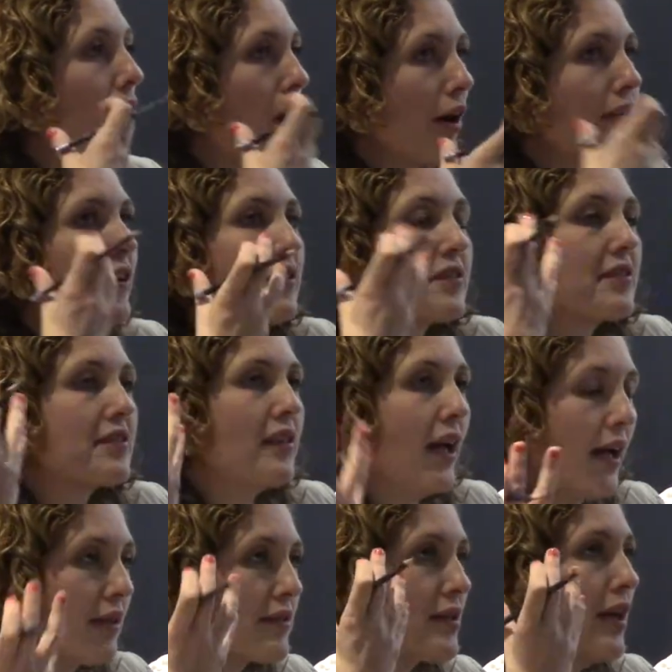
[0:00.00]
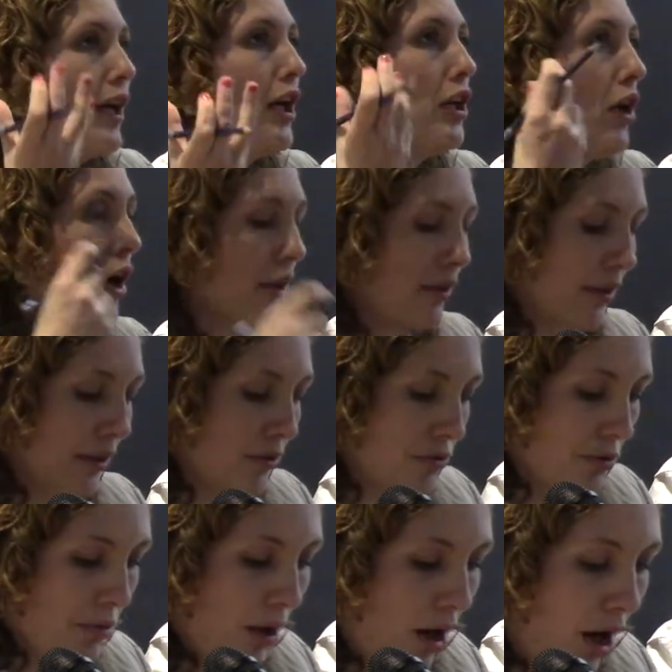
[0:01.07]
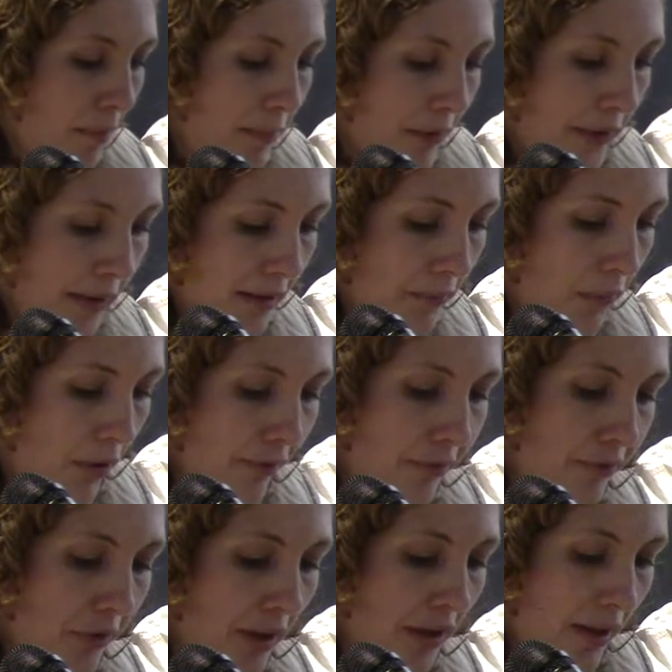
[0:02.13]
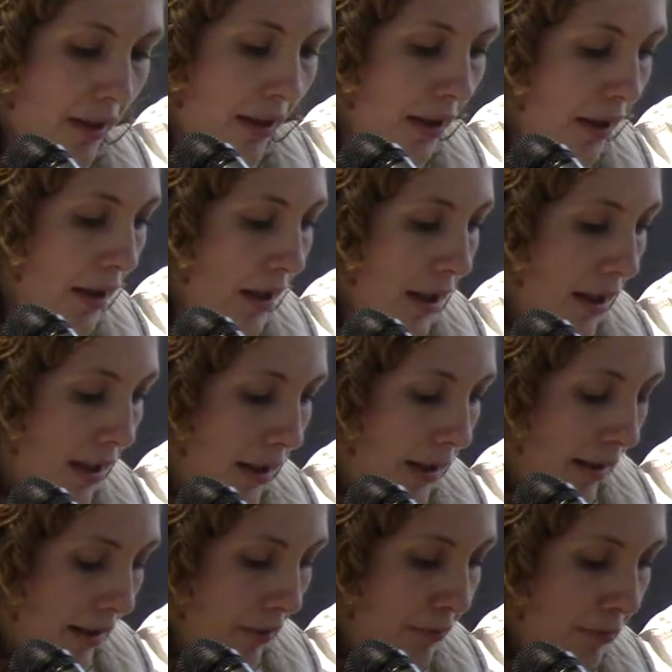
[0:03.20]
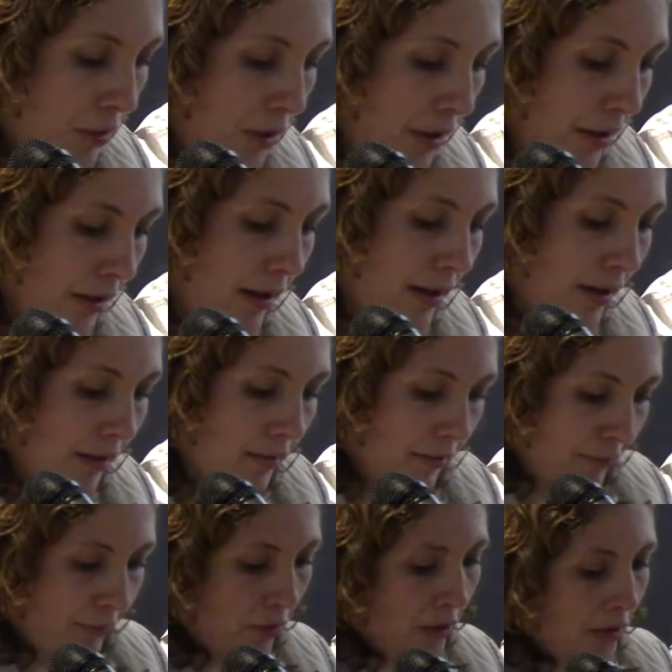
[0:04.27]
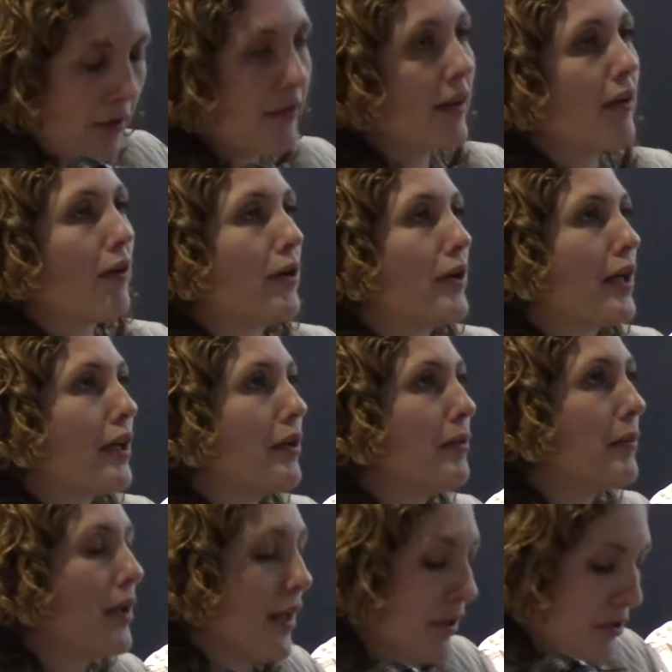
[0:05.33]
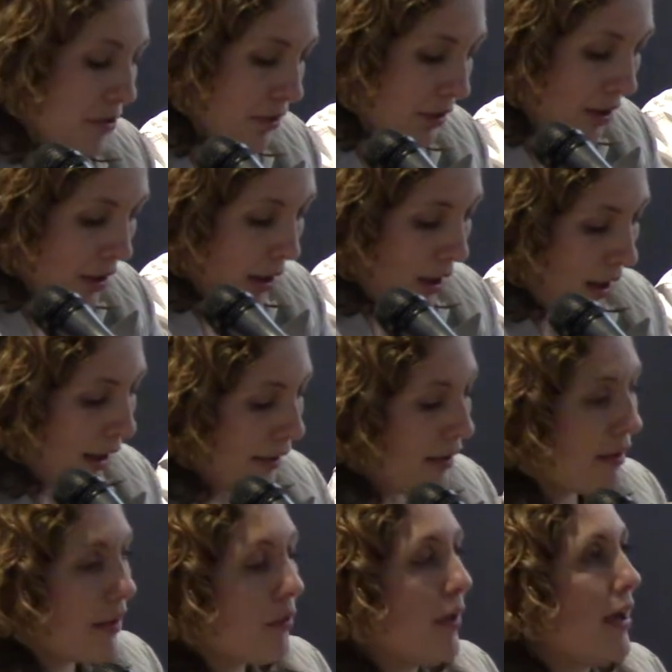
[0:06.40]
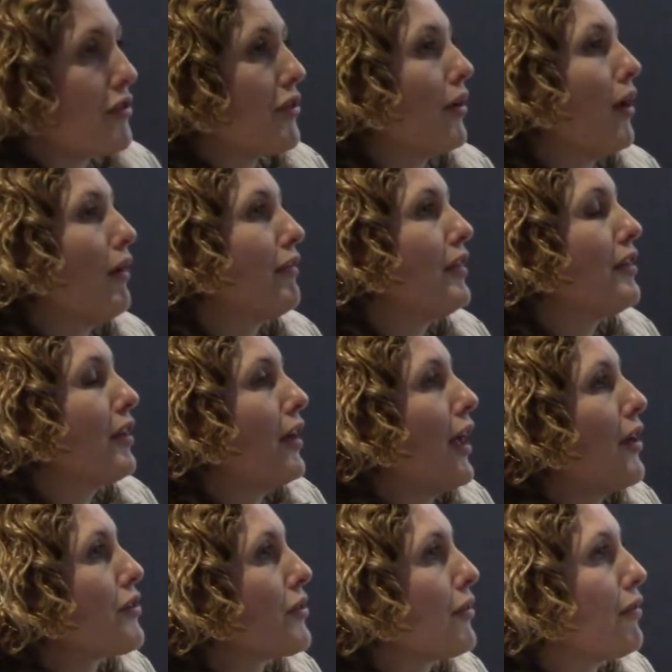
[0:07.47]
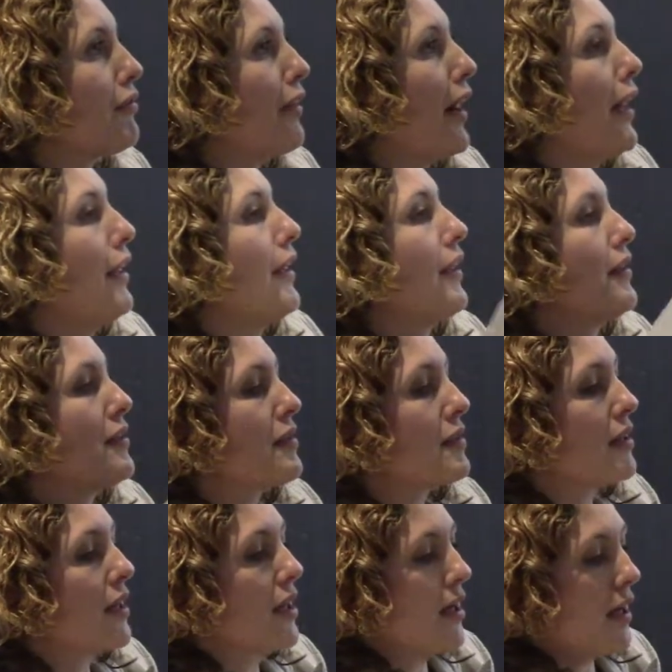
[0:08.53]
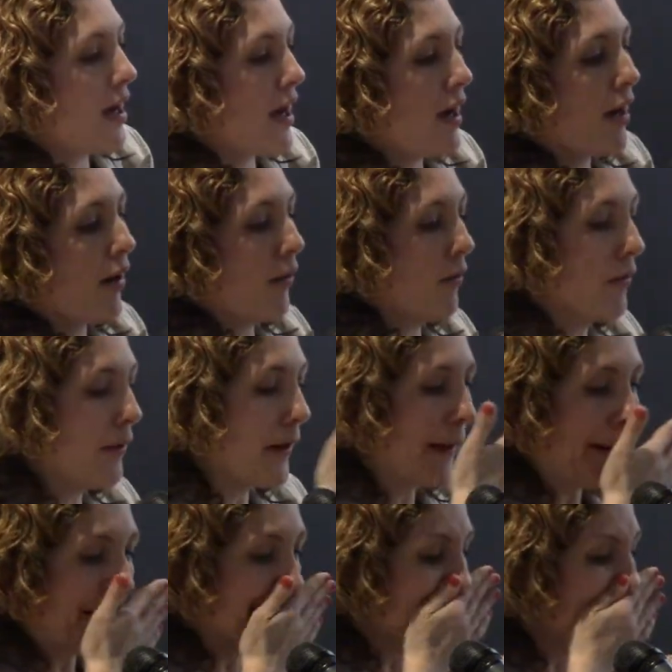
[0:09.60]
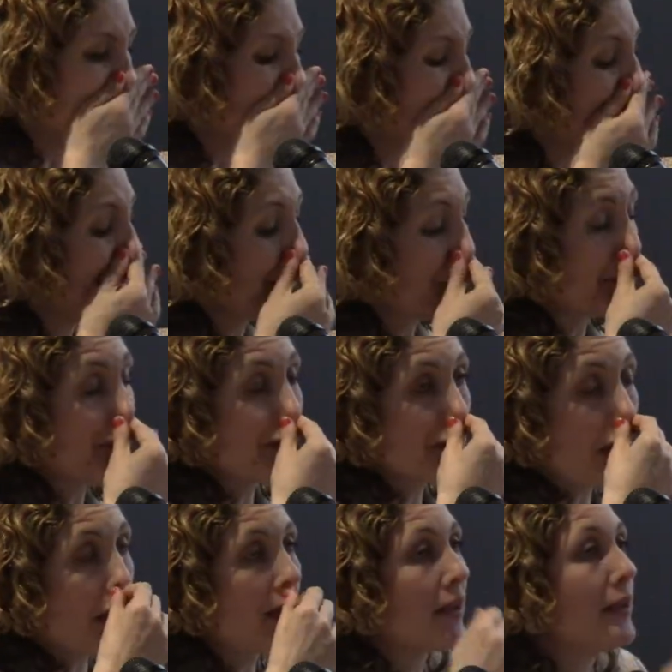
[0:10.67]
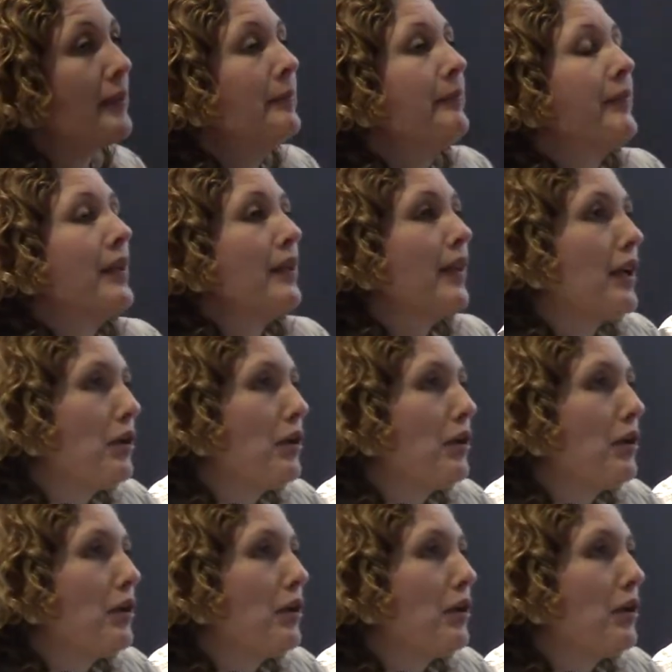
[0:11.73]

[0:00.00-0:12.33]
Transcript: other states in order to operate more freely for their own accumulation. And in the question of international finance, how the dollar, the